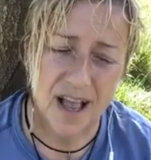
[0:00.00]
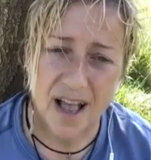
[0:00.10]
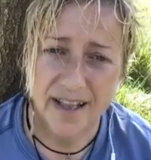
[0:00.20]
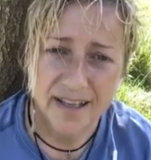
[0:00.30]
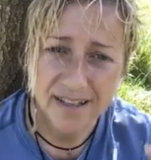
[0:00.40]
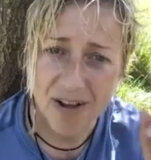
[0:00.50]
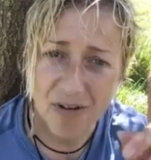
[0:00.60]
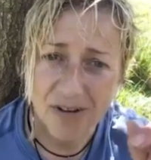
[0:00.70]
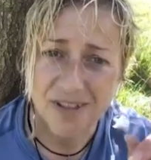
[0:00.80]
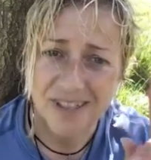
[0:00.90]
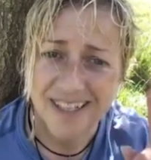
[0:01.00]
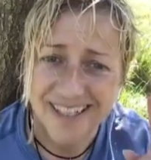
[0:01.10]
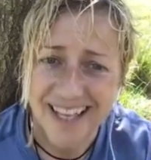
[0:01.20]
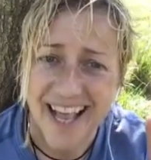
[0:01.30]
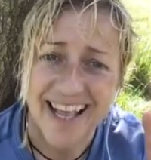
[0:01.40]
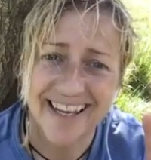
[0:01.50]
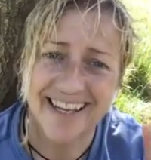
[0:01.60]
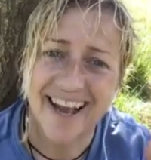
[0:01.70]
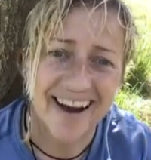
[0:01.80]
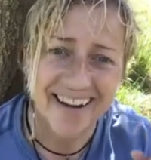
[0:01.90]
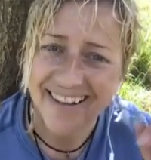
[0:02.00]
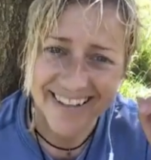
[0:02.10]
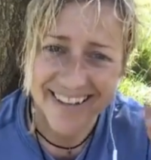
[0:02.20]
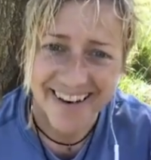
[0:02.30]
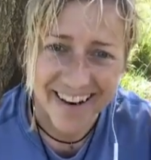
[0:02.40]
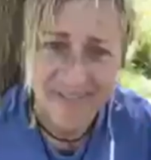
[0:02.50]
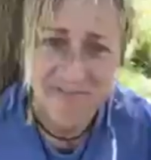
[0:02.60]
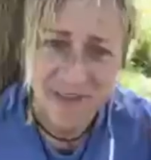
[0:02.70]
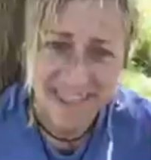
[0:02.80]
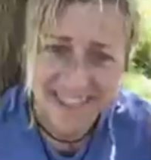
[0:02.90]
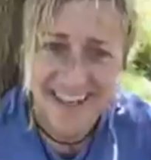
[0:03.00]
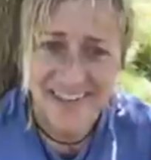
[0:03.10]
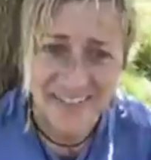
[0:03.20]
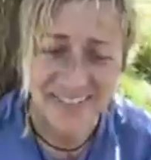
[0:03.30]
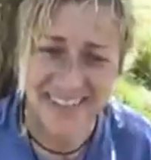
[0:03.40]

I can honestly say I didn't love myself.